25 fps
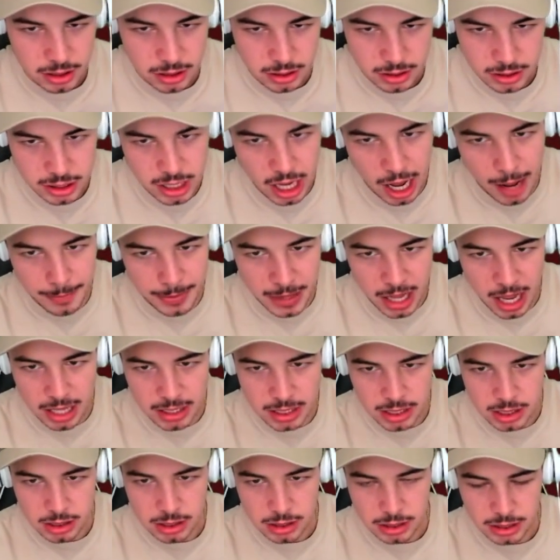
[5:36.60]
Stop
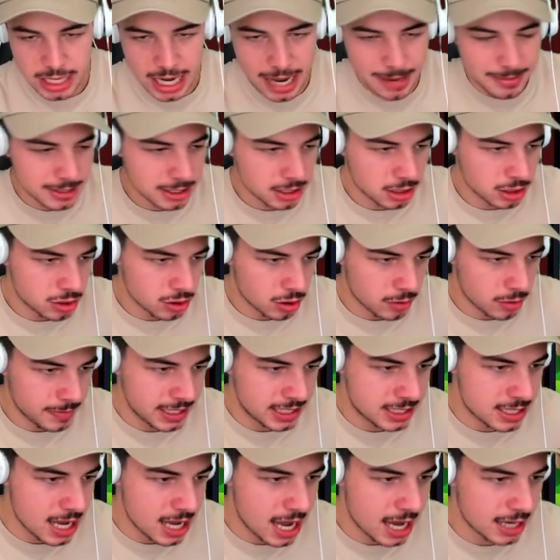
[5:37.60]
loss. Damage control,
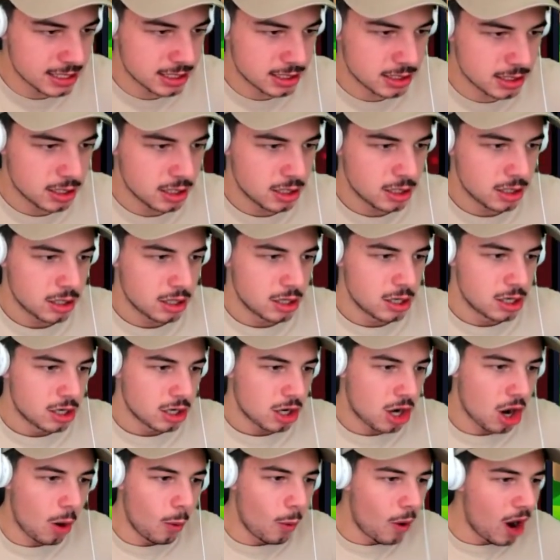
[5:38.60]
beast hacks.
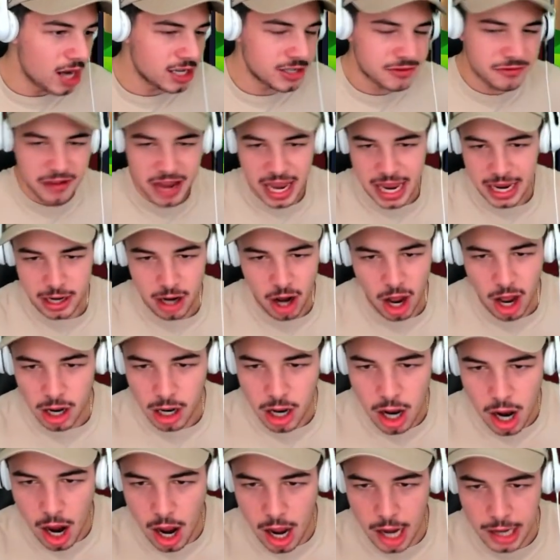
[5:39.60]
Go watch fake, on
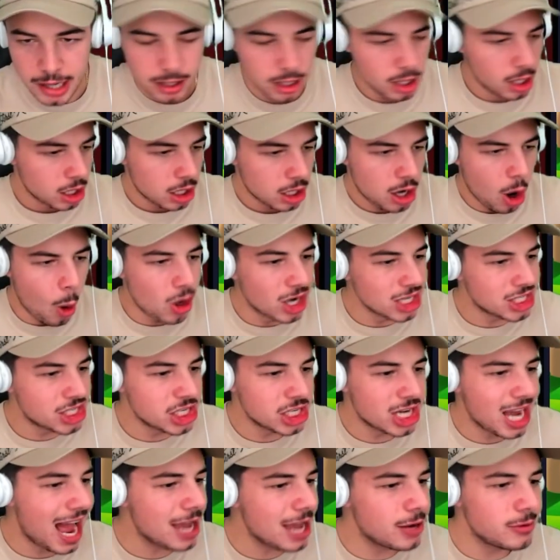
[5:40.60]
oh, God. Go watch
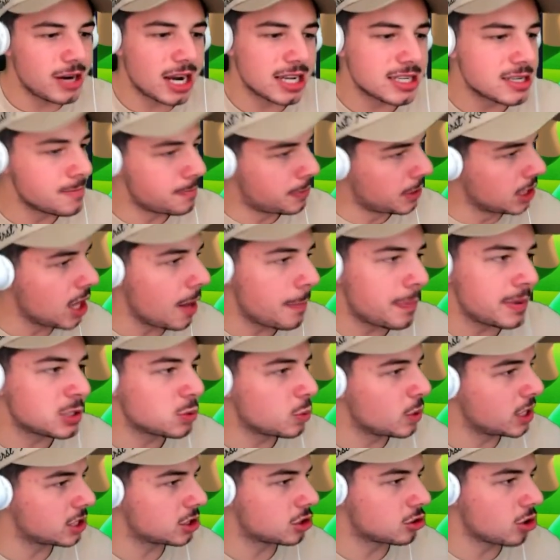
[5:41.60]
a guy who doesn't pull up his
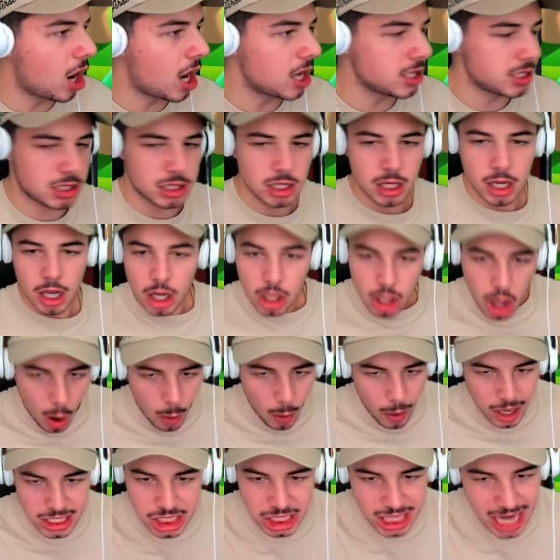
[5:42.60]
withdrawals. Go
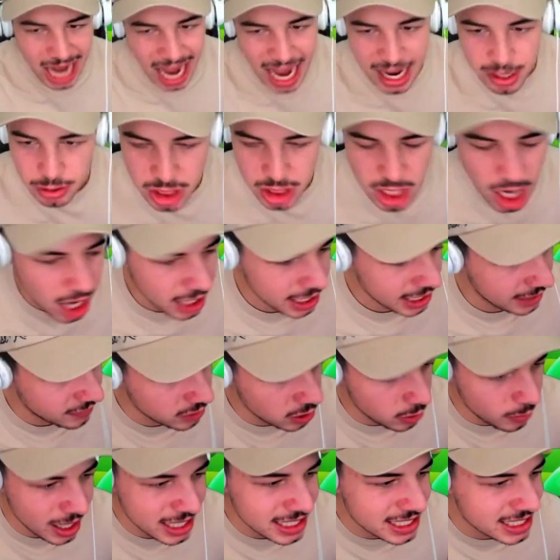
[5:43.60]
watch a guy who's not
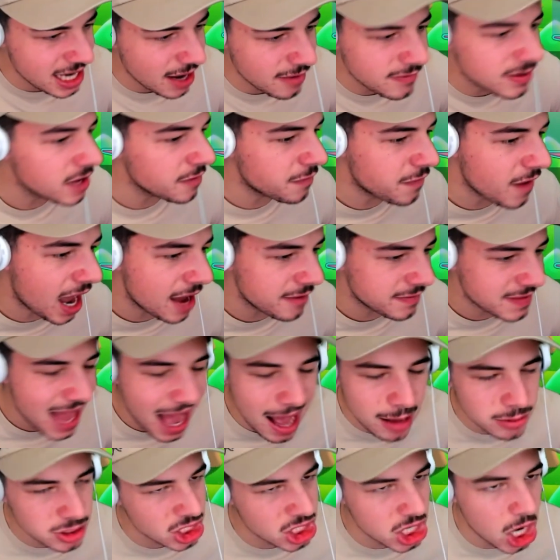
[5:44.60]
giving away
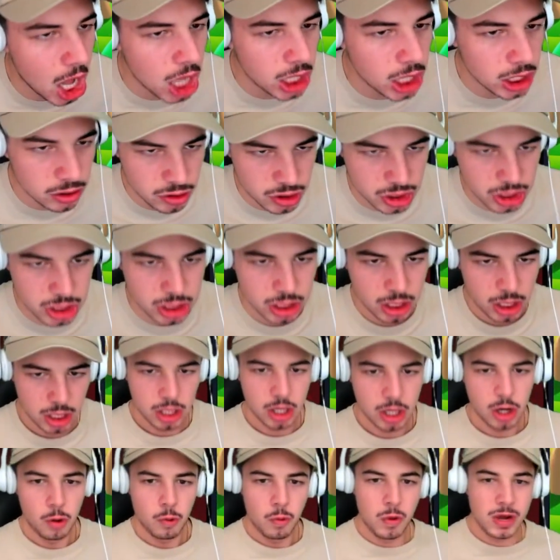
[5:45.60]
$75,000
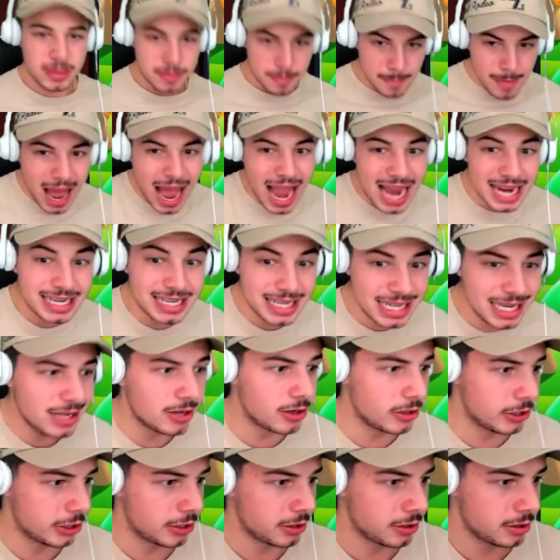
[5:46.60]
with my
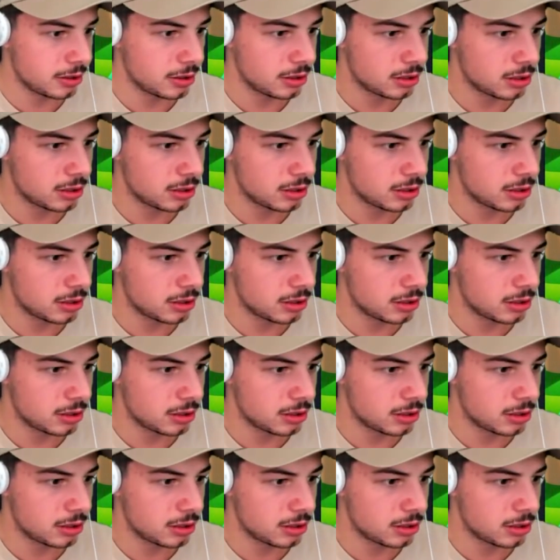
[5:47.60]
deal.